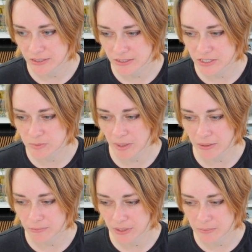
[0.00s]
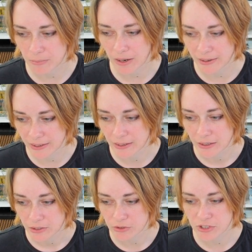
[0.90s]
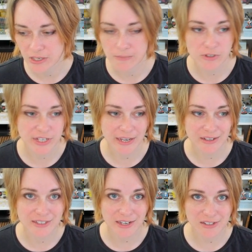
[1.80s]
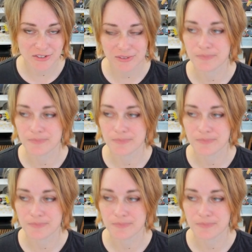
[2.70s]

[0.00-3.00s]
This is back when my username was Nadiaxel.